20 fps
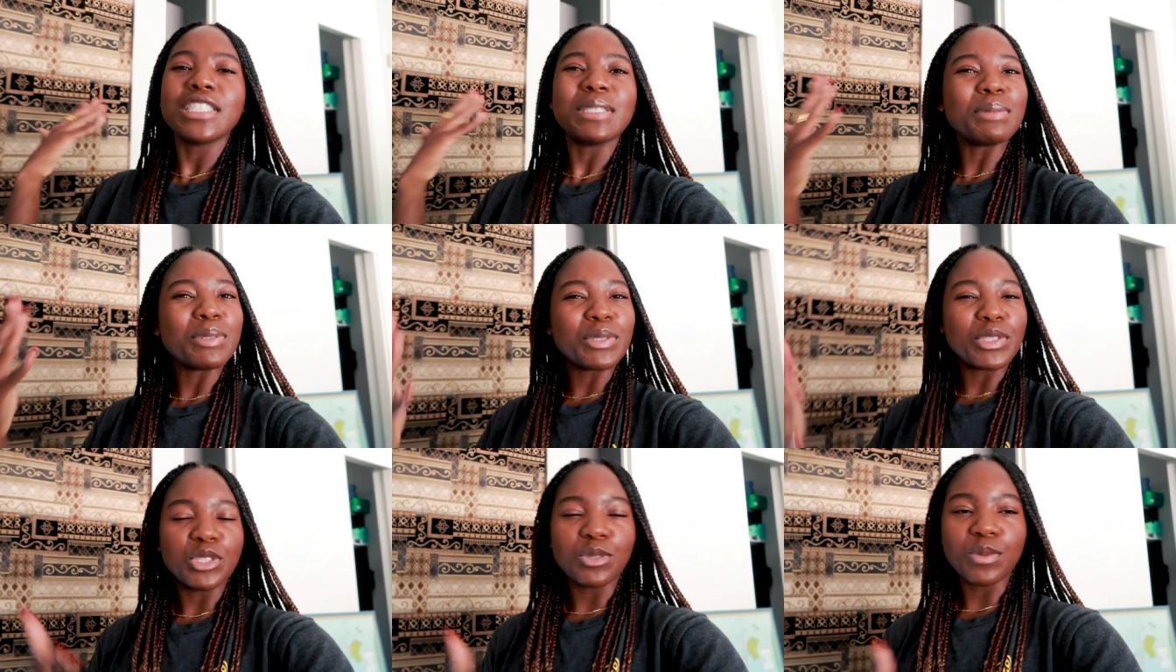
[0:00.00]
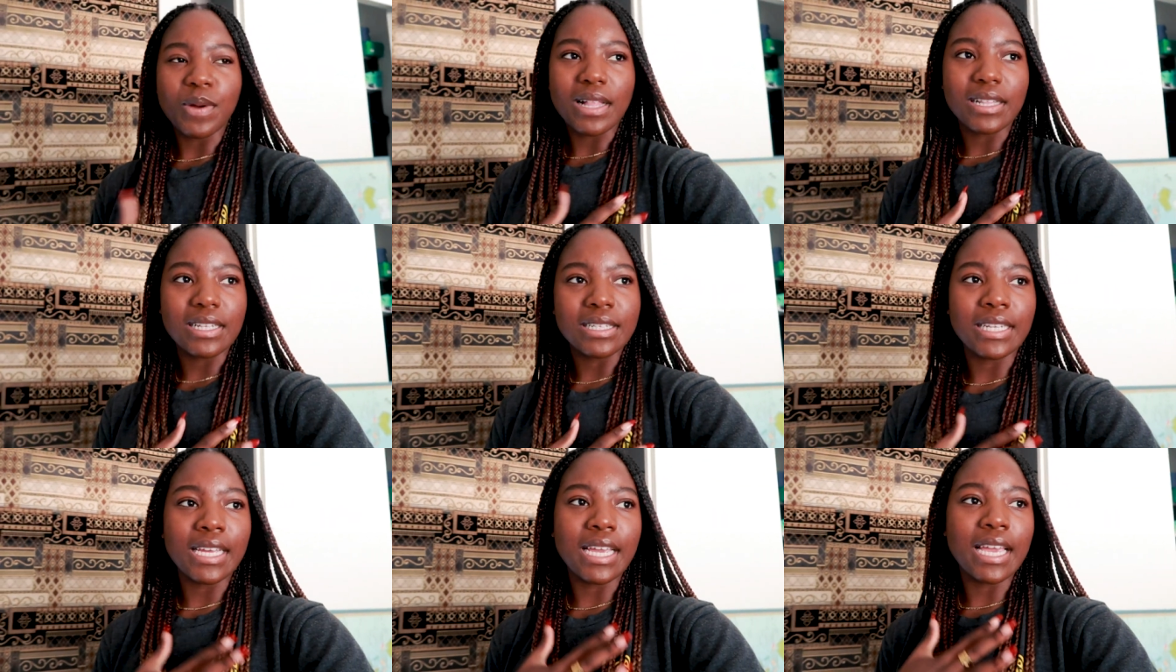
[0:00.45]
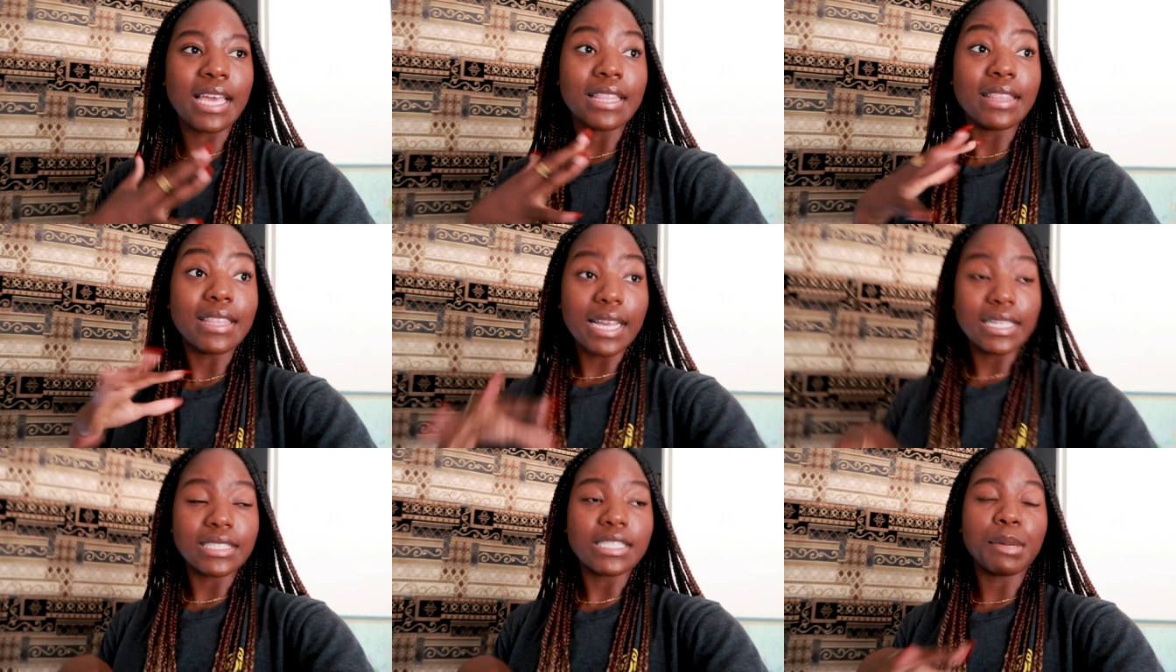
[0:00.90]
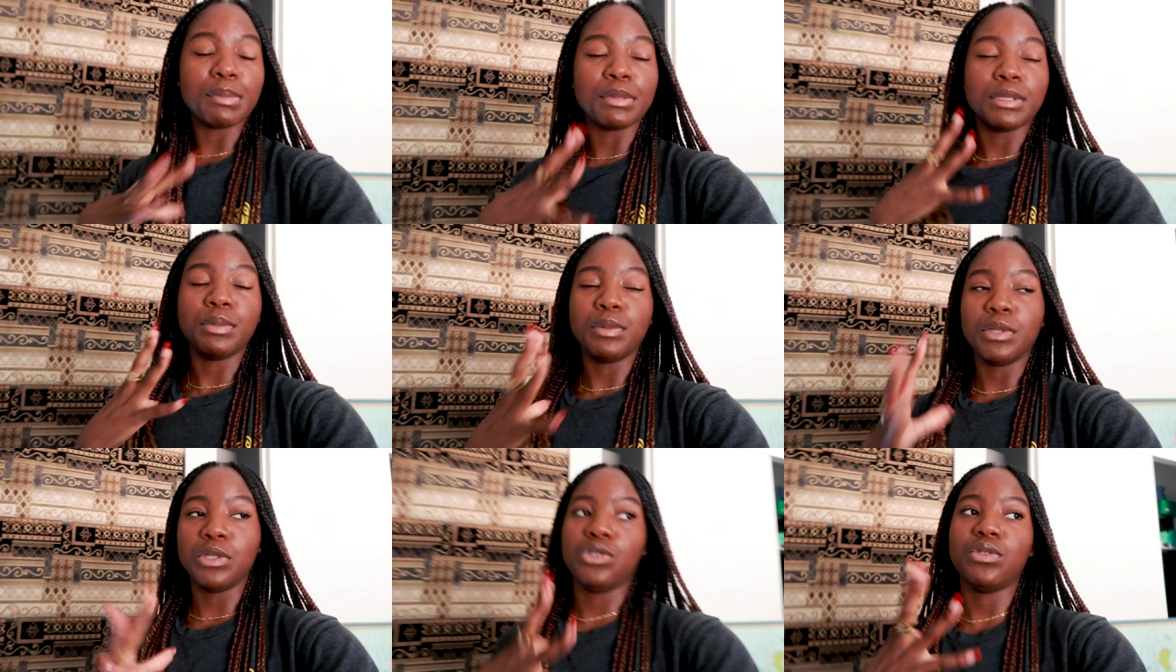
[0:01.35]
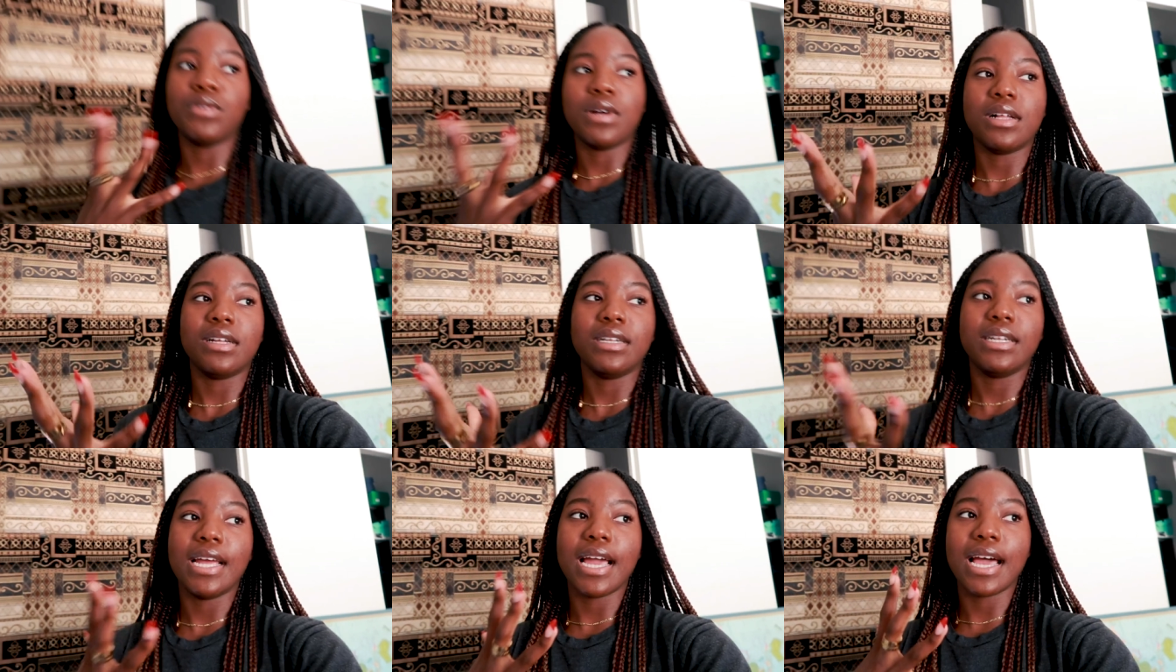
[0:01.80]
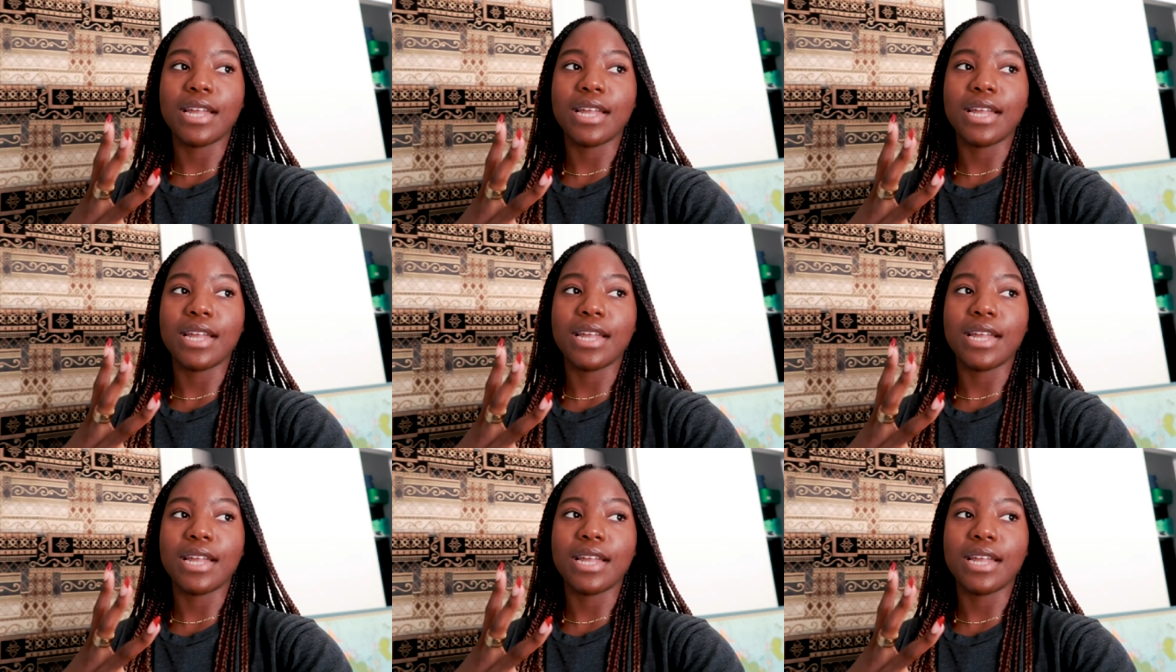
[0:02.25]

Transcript: spirituality and that type of spirituality.